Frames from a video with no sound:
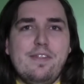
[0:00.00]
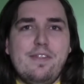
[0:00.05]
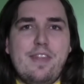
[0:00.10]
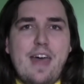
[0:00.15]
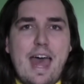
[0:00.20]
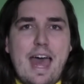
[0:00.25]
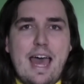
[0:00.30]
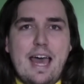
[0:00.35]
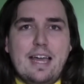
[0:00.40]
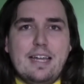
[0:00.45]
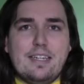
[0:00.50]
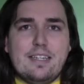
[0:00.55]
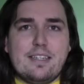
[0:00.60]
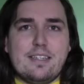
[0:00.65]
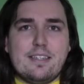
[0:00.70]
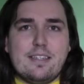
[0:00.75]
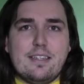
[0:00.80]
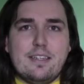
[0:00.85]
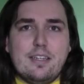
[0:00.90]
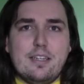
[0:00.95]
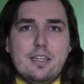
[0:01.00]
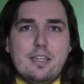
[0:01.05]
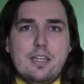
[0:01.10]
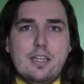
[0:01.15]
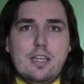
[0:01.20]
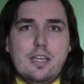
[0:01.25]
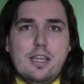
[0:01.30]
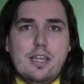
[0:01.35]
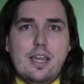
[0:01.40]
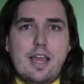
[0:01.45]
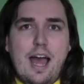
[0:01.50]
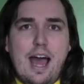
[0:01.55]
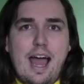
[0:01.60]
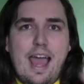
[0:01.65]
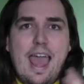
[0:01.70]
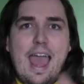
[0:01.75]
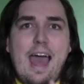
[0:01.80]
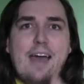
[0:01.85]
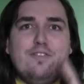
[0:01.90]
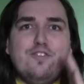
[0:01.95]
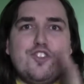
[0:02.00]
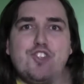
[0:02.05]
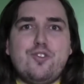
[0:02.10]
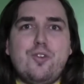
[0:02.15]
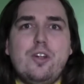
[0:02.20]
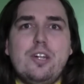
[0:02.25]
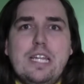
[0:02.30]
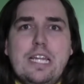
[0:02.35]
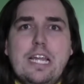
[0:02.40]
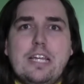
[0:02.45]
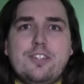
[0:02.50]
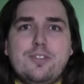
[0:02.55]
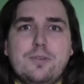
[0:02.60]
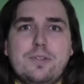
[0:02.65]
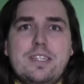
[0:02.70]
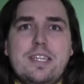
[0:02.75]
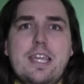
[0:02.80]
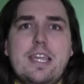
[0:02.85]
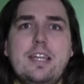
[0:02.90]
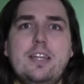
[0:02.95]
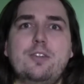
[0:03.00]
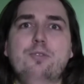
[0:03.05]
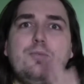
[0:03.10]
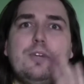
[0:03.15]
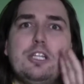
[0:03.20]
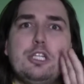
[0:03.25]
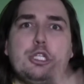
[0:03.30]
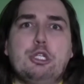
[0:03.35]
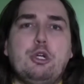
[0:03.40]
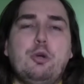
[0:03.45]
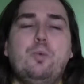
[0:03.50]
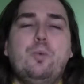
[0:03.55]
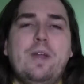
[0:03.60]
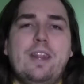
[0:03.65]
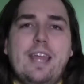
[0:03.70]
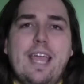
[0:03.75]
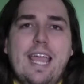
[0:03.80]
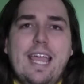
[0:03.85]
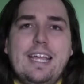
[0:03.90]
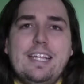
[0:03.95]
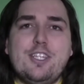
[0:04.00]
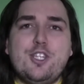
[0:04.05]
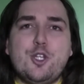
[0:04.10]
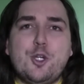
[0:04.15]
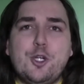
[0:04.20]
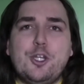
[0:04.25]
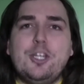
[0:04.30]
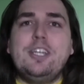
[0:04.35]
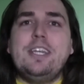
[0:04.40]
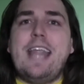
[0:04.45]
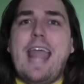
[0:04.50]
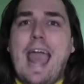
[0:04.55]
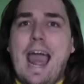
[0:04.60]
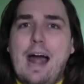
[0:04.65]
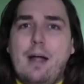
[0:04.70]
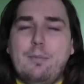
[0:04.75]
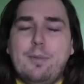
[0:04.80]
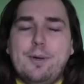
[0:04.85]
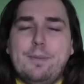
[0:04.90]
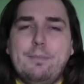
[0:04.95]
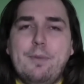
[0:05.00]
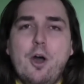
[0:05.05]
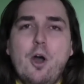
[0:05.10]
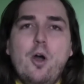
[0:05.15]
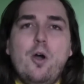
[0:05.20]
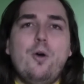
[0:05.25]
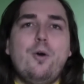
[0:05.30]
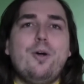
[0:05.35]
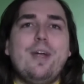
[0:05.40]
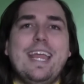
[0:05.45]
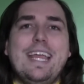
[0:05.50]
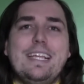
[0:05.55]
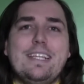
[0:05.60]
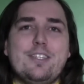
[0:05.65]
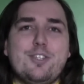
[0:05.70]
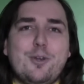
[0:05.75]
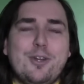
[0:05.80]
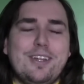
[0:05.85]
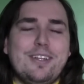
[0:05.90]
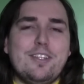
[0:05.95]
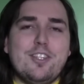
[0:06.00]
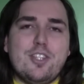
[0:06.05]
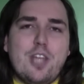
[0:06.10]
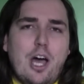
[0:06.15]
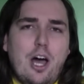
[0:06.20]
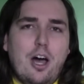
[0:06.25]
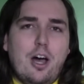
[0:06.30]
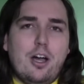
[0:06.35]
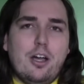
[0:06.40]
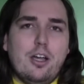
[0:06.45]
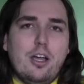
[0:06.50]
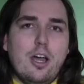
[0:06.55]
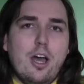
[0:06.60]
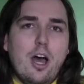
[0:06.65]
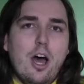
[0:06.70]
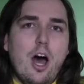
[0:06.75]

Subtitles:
that I have strongly associated with a certain album or a certain song